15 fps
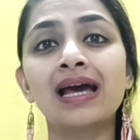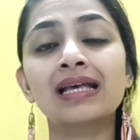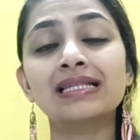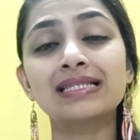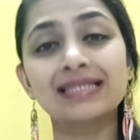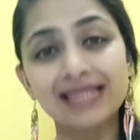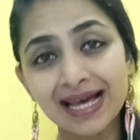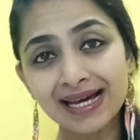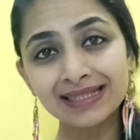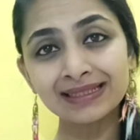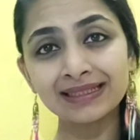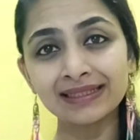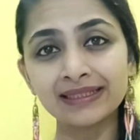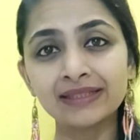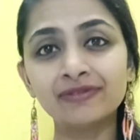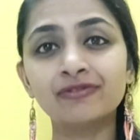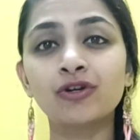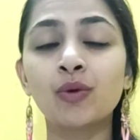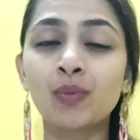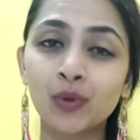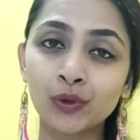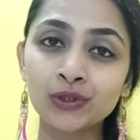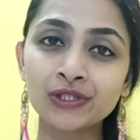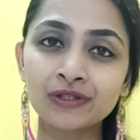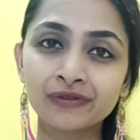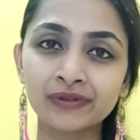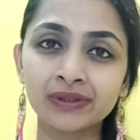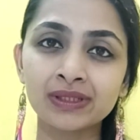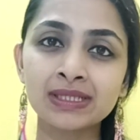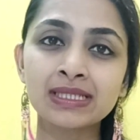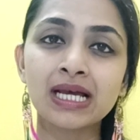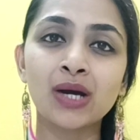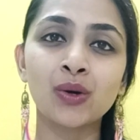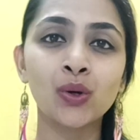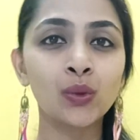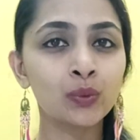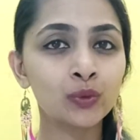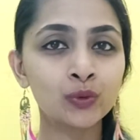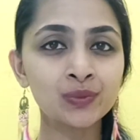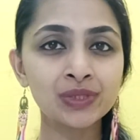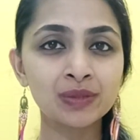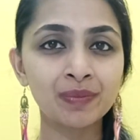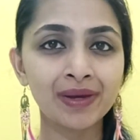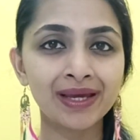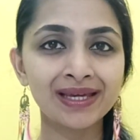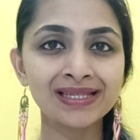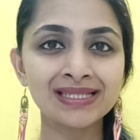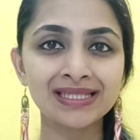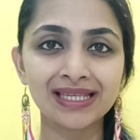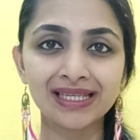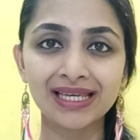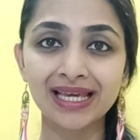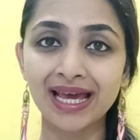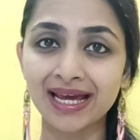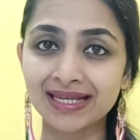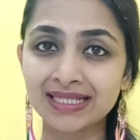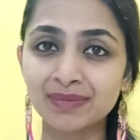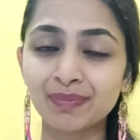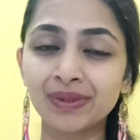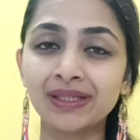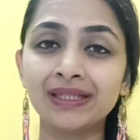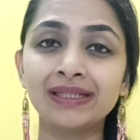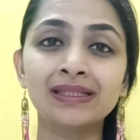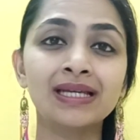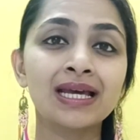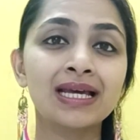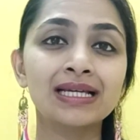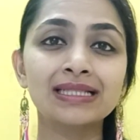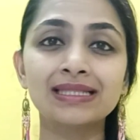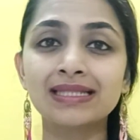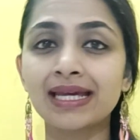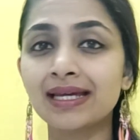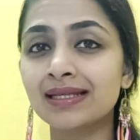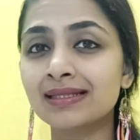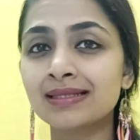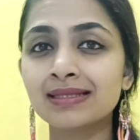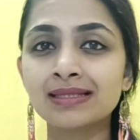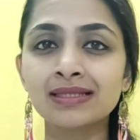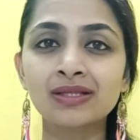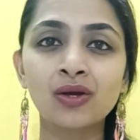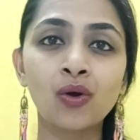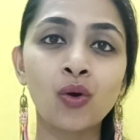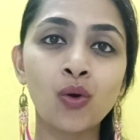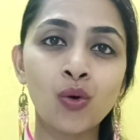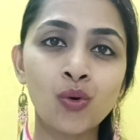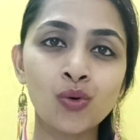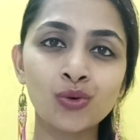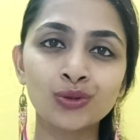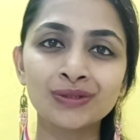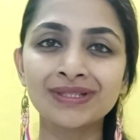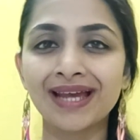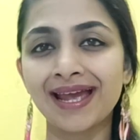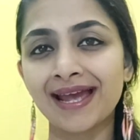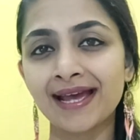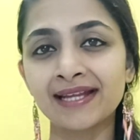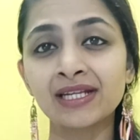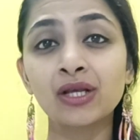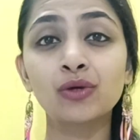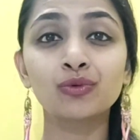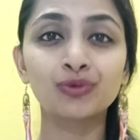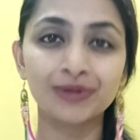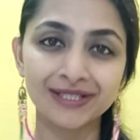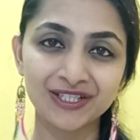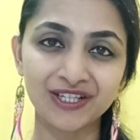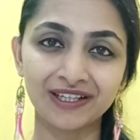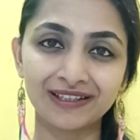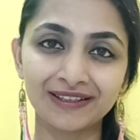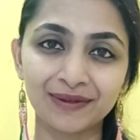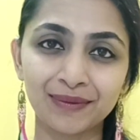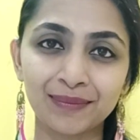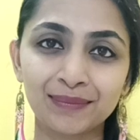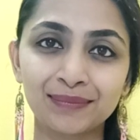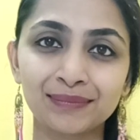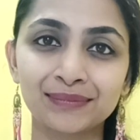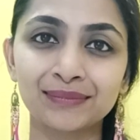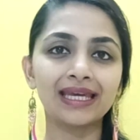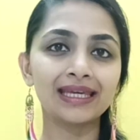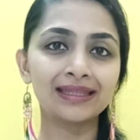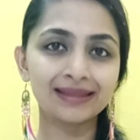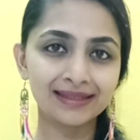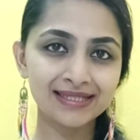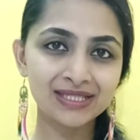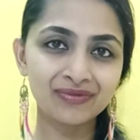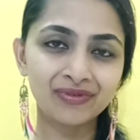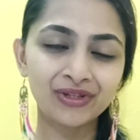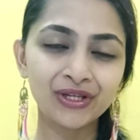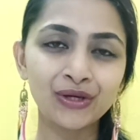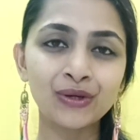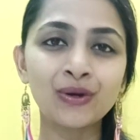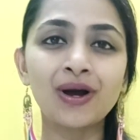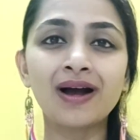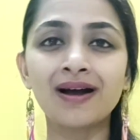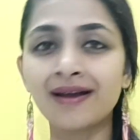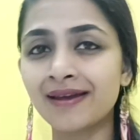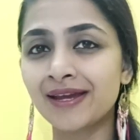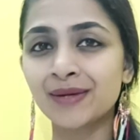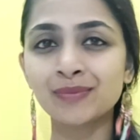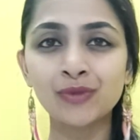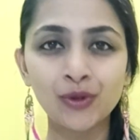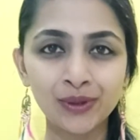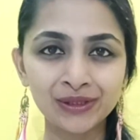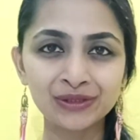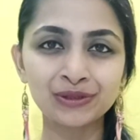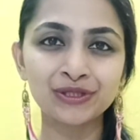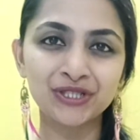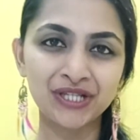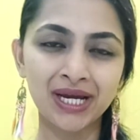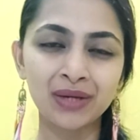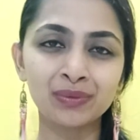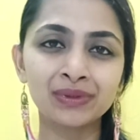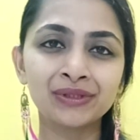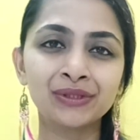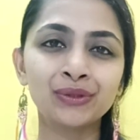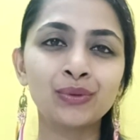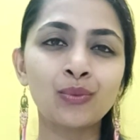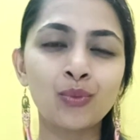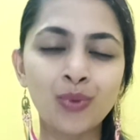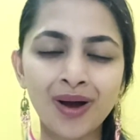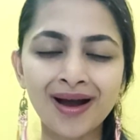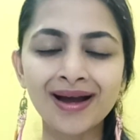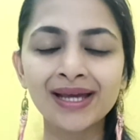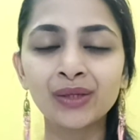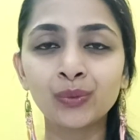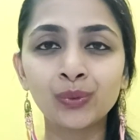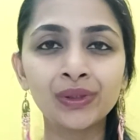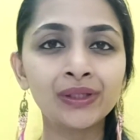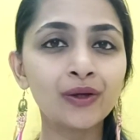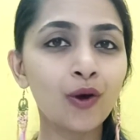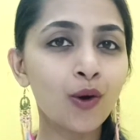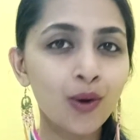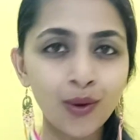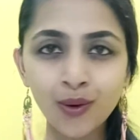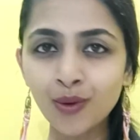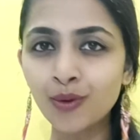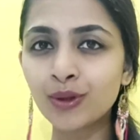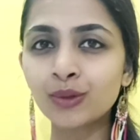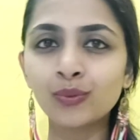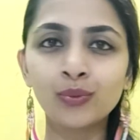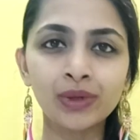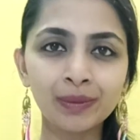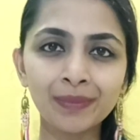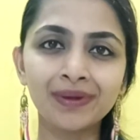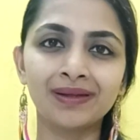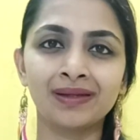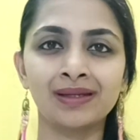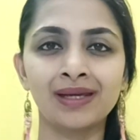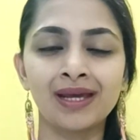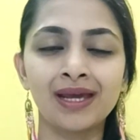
Sadly, for most of us, our womb space has been dense, cold, and rigid. In this video, I am going to share with you why we all women